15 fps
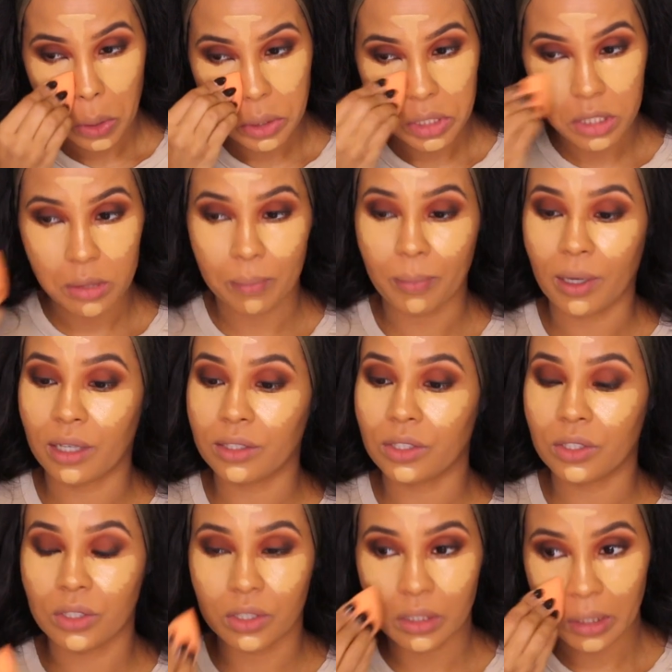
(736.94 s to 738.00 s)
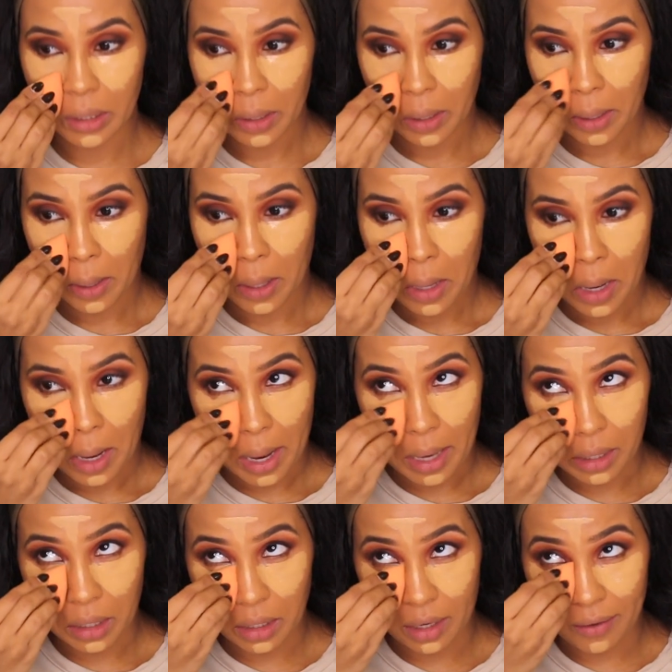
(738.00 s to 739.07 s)
sponge, I
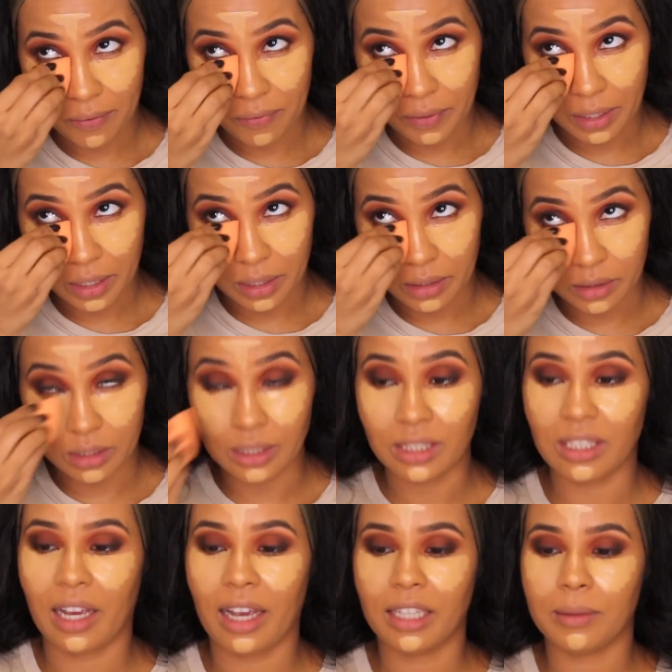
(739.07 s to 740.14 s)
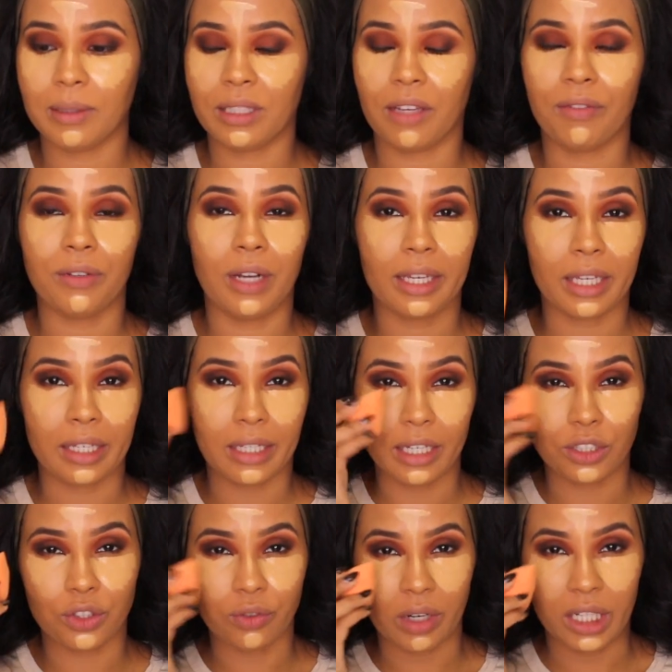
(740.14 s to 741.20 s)
love it, the size, because I feel like it
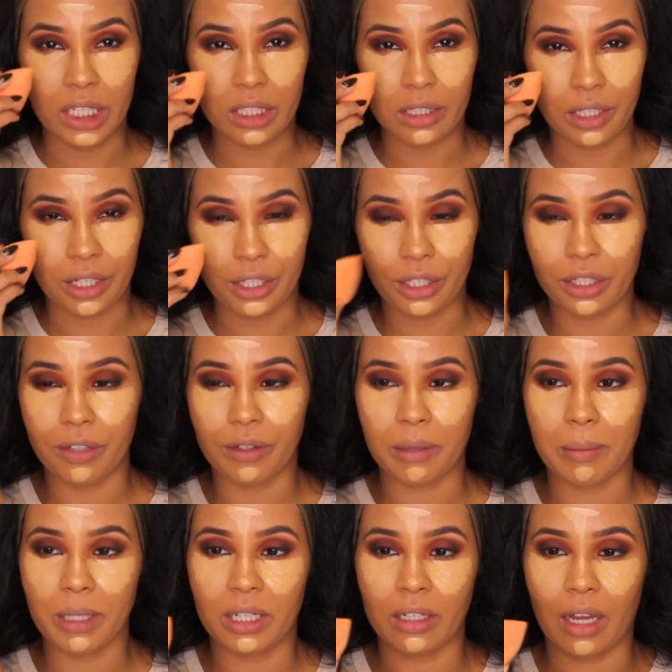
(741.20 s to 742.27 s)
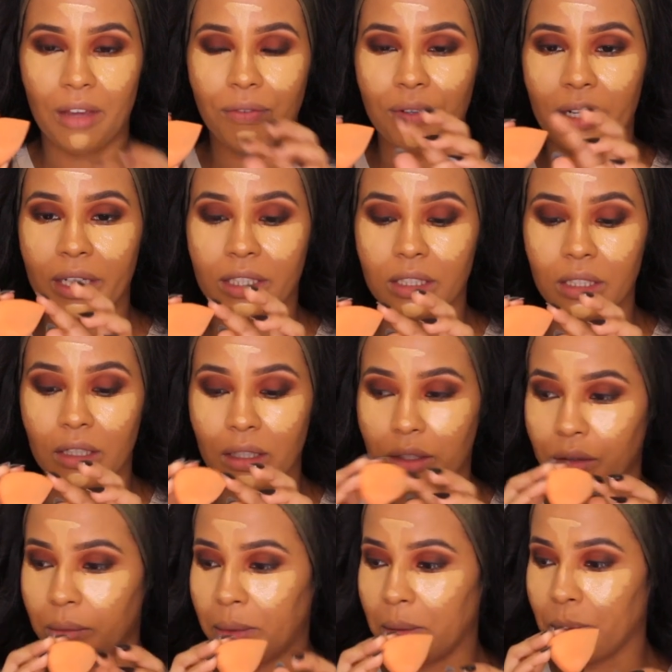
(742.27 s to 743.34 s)
gets right in there. You know what I mean? And I feel like it's a
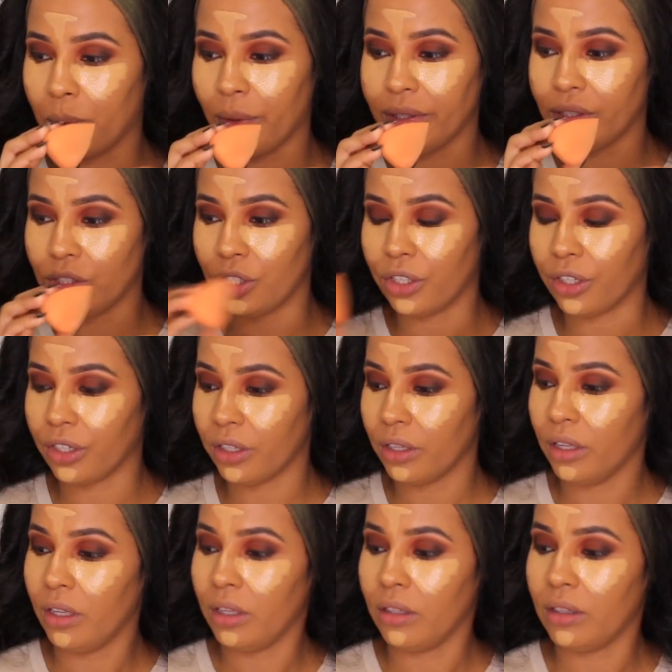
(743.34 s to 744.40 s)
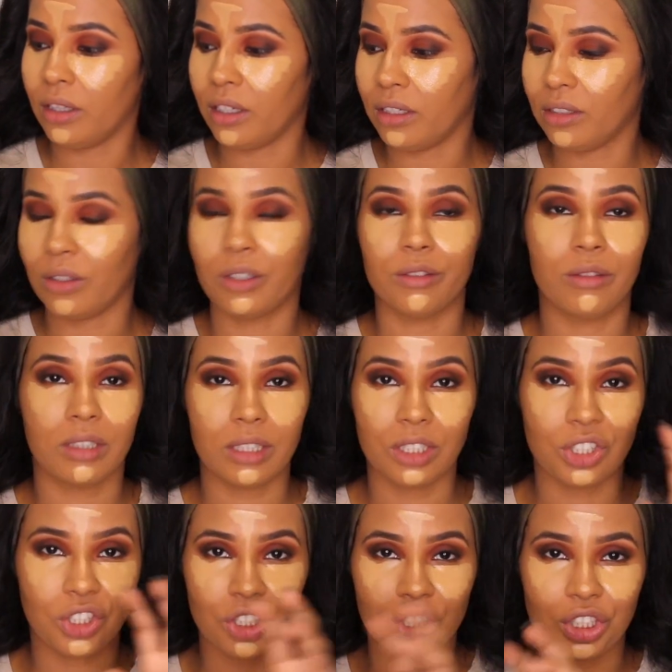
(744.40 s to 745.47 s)
little bit pointier than, oh, this
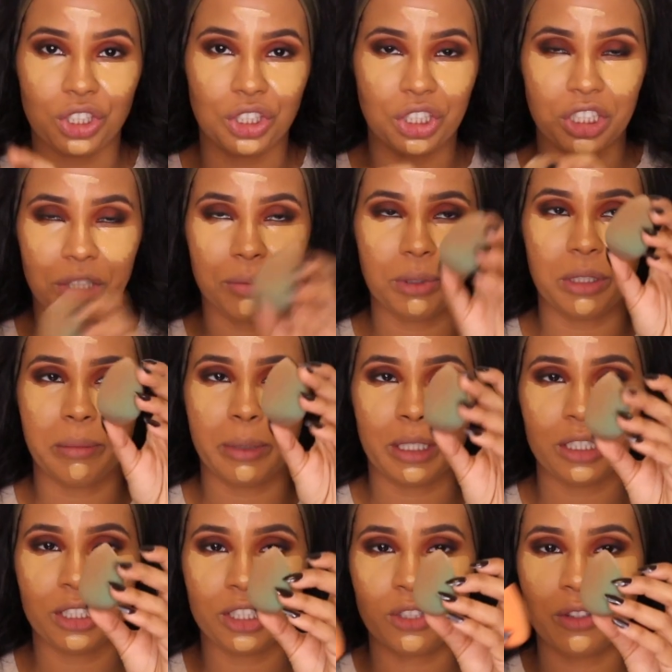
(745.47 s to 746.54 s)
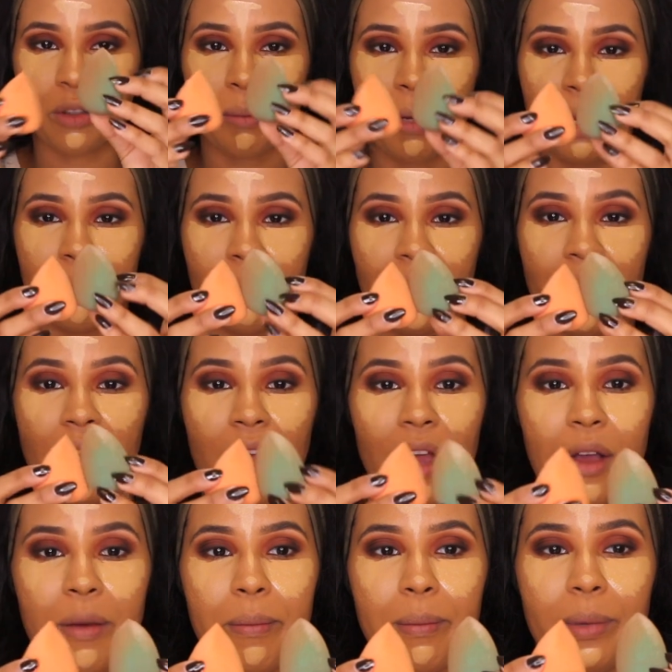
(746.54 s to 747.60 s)
is just a dirty beauty blender, so don't mind me.
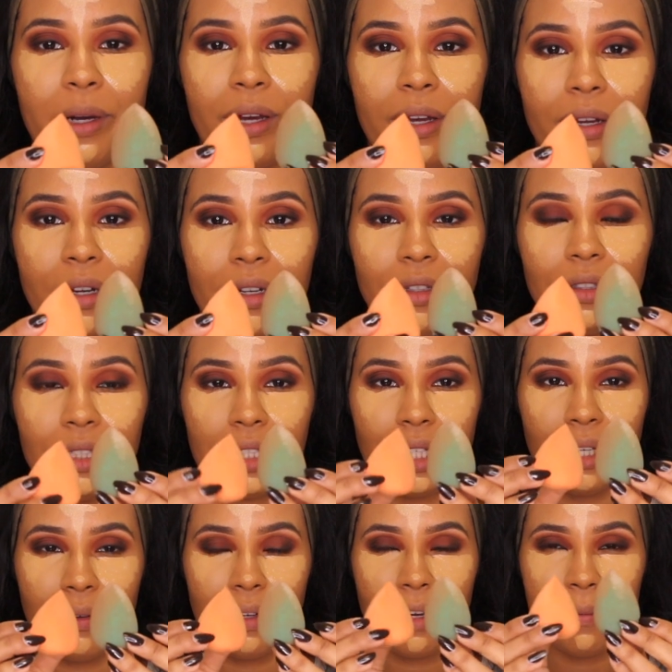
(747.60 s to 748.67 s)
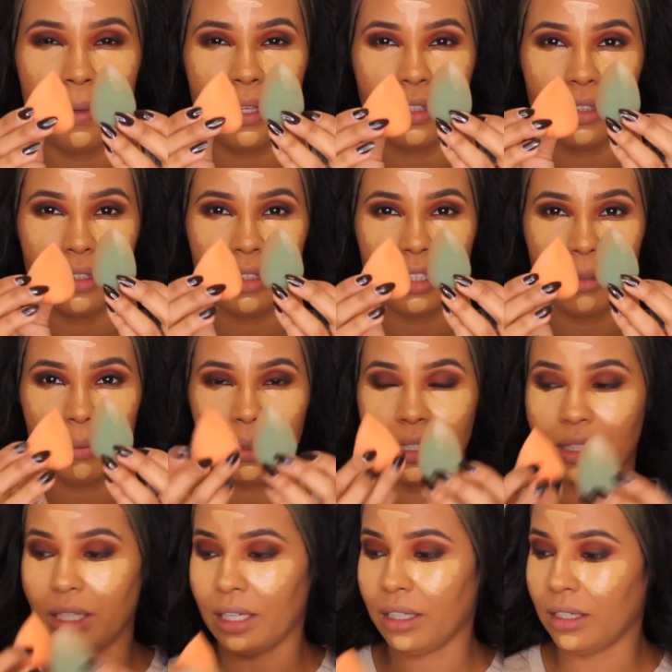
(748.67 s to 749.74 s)
But you see what I mean? The tip is
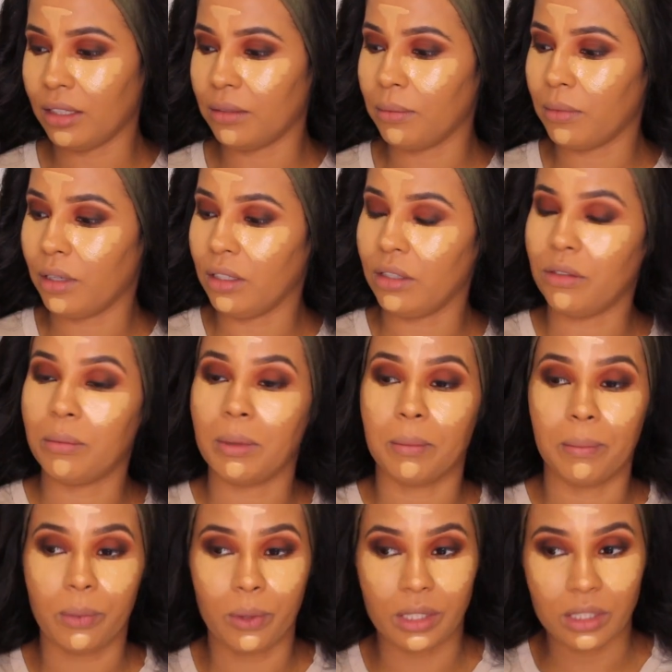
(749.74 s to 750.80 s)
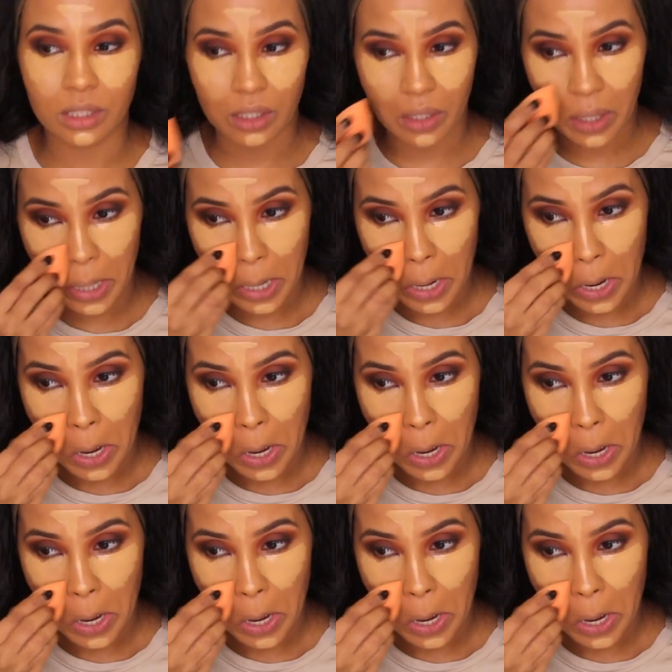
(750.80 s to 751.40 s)
like a little bit pointier.